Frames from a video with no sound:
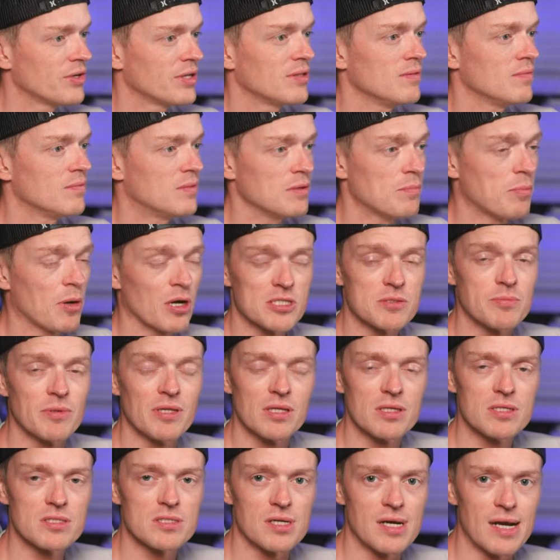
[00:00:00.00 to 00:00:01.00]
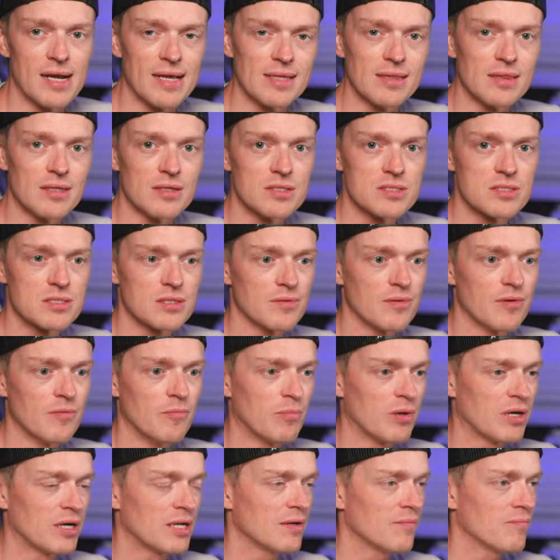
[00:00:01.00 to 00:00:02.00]
the possibilities are endless,
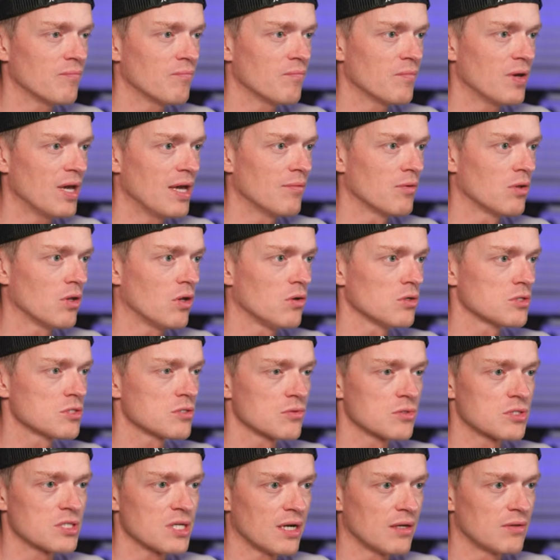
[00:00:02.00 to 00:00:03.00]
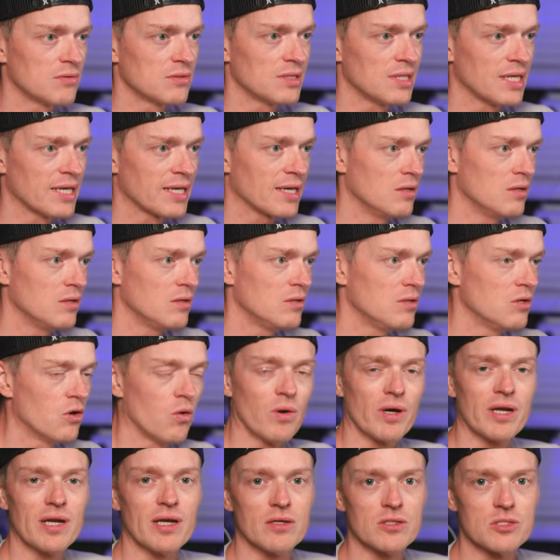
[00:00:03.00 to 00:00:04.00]
but it will also sound like no
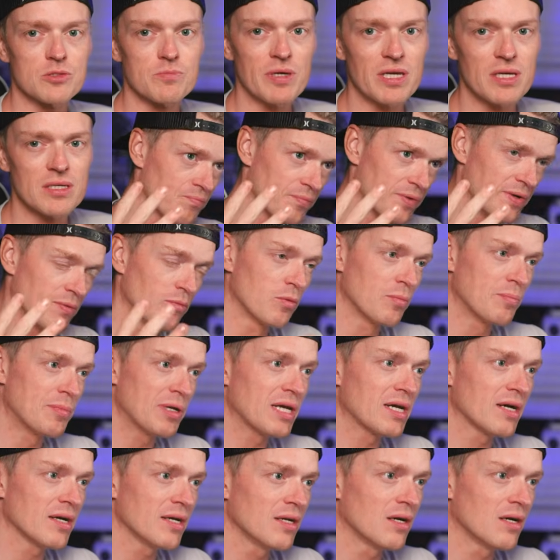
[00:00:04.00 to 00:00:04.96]
one else, because it would be kind of